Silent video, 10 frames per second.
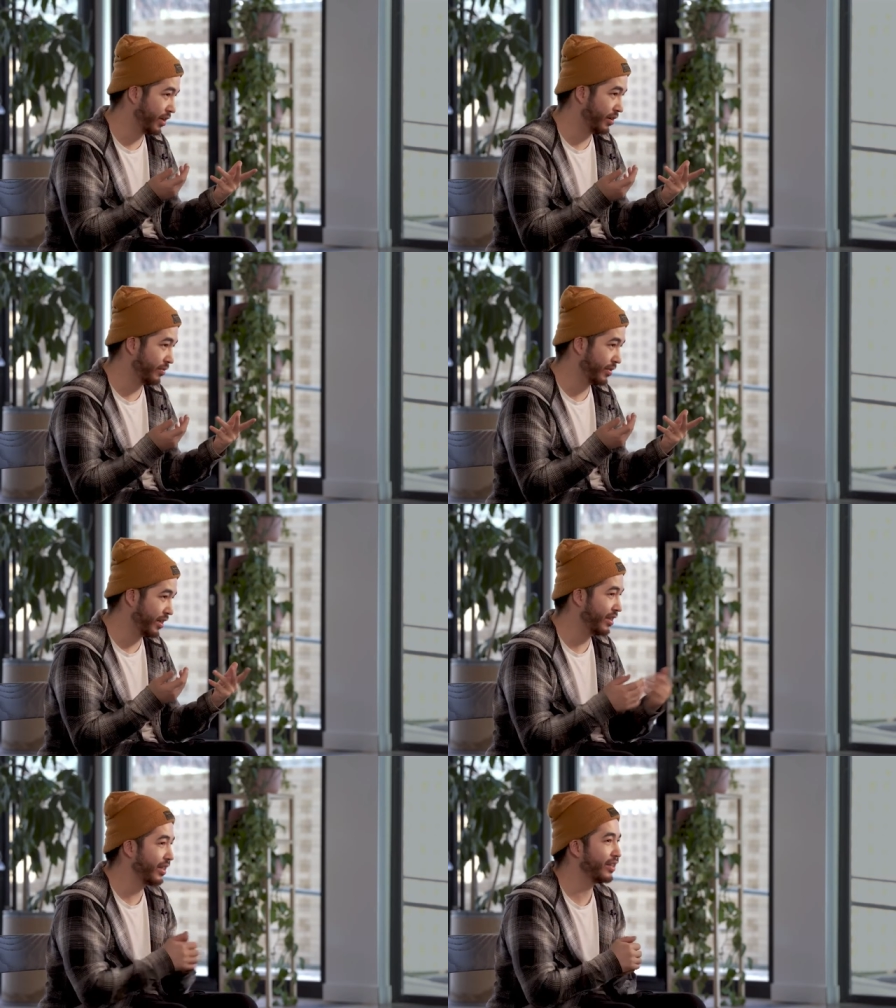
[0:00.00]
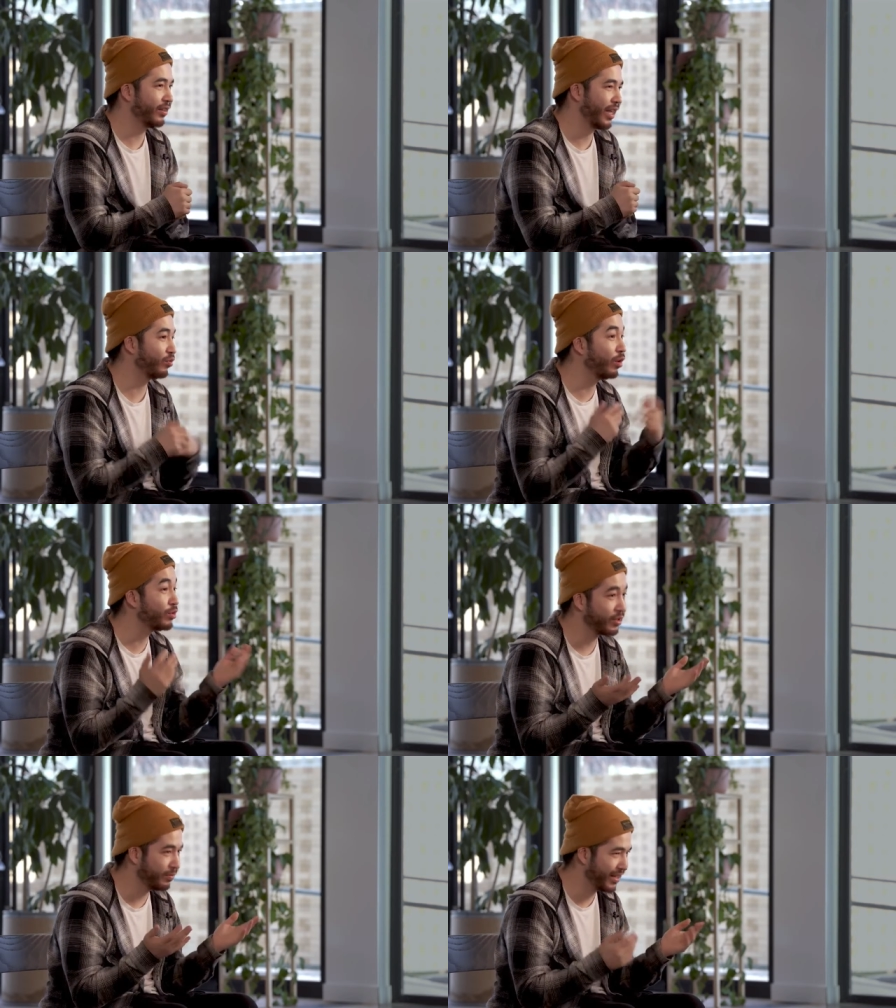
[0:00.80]
You know what I mean? And then he'll like
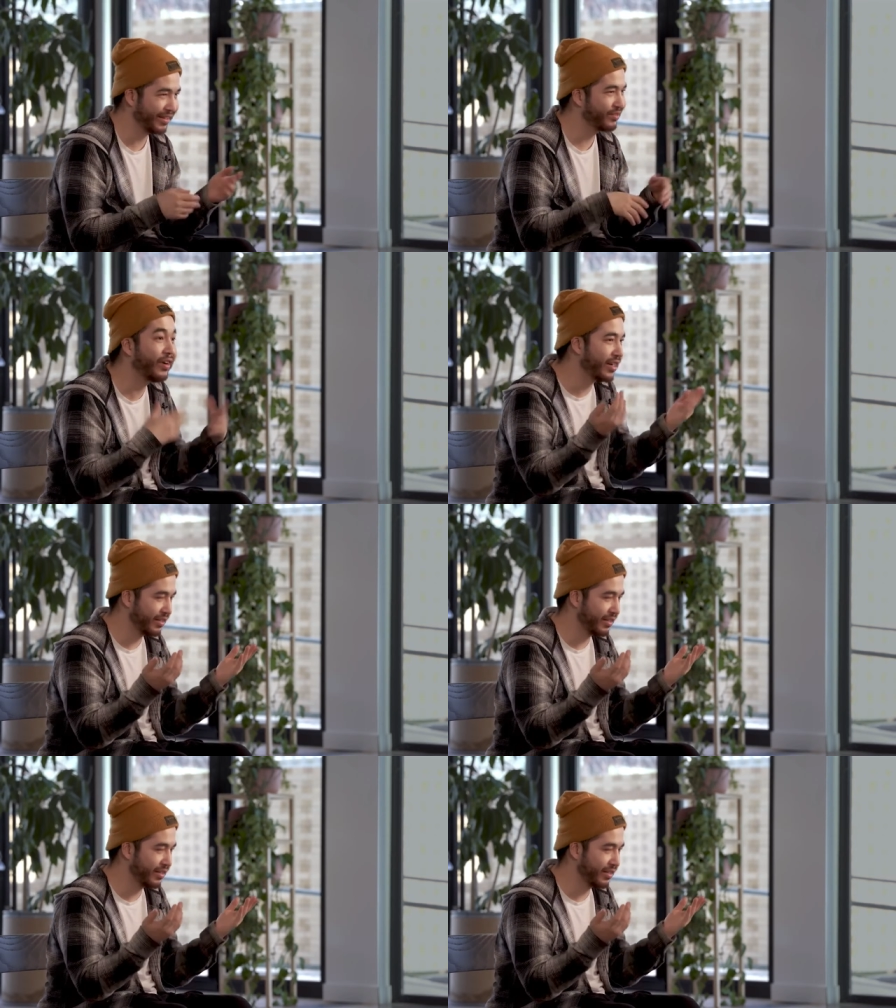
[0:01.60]
roast them. And it's